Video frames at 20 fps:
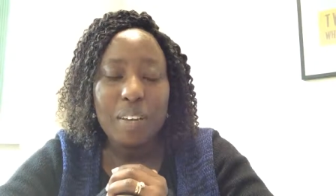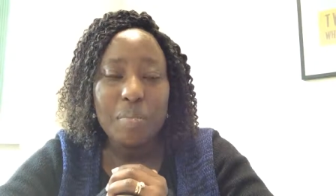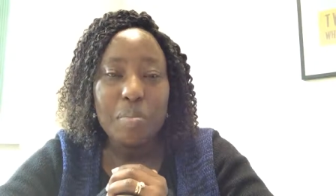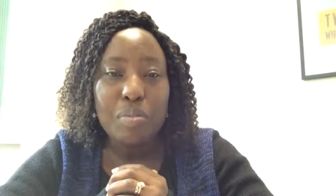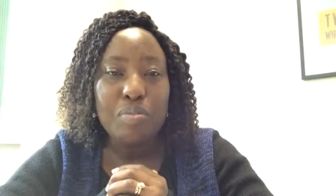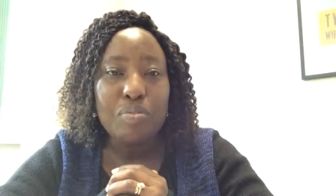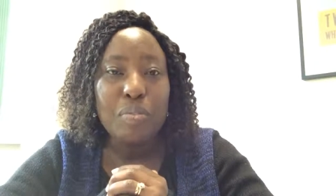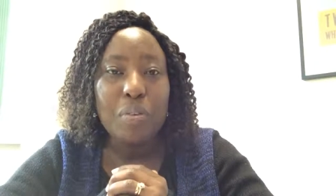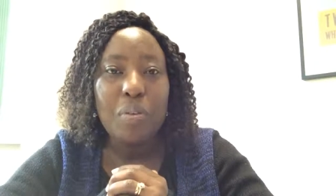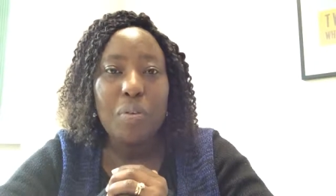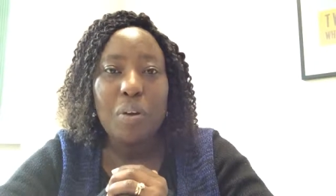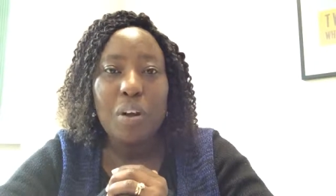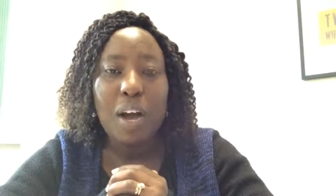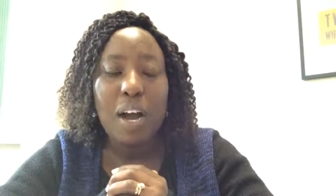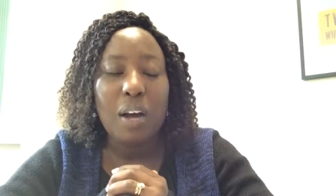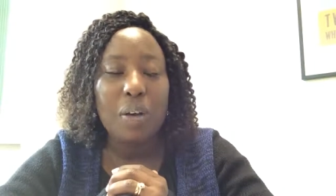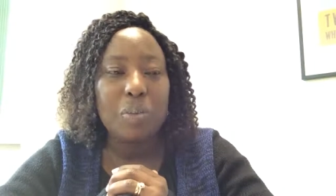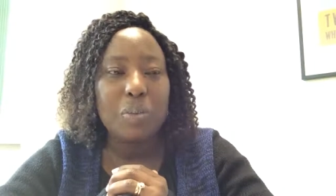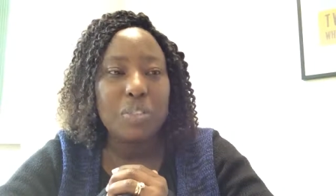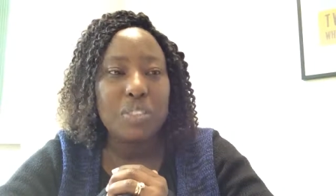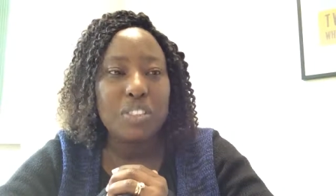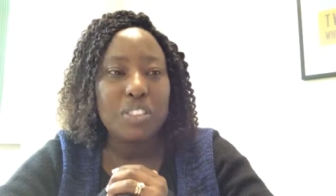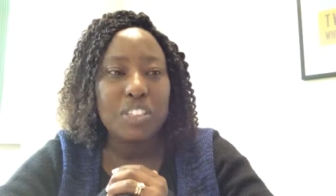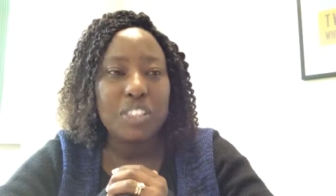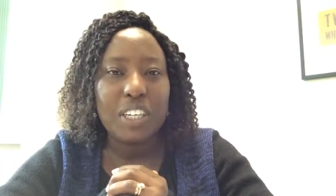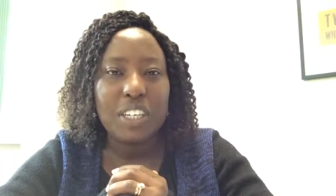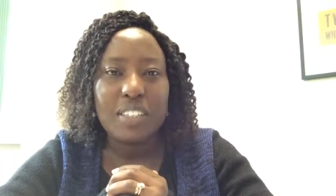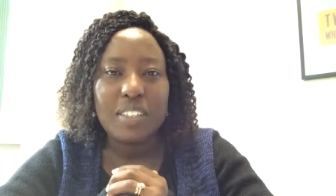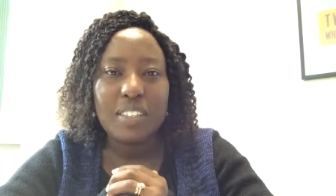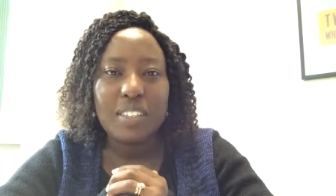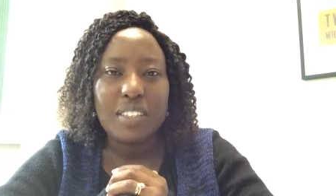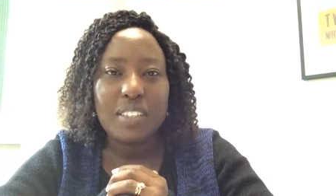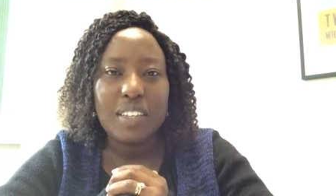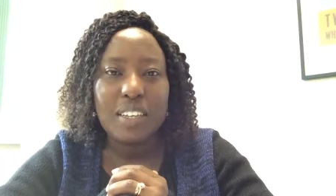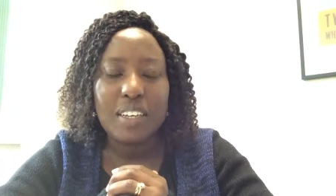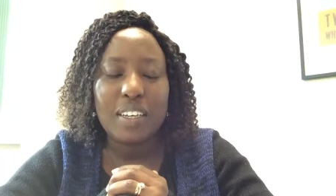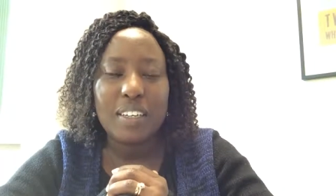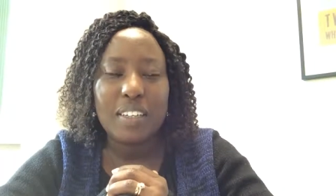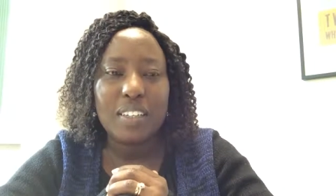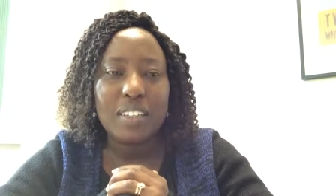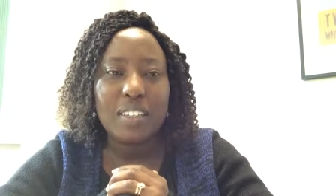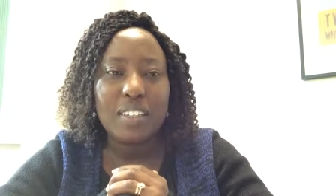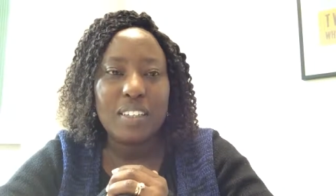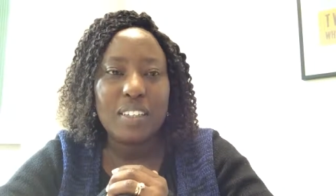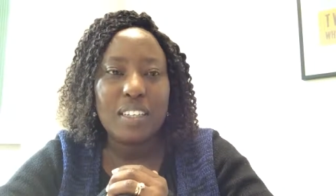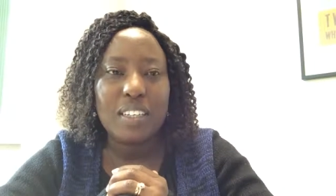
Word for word: Before, I was just, uh,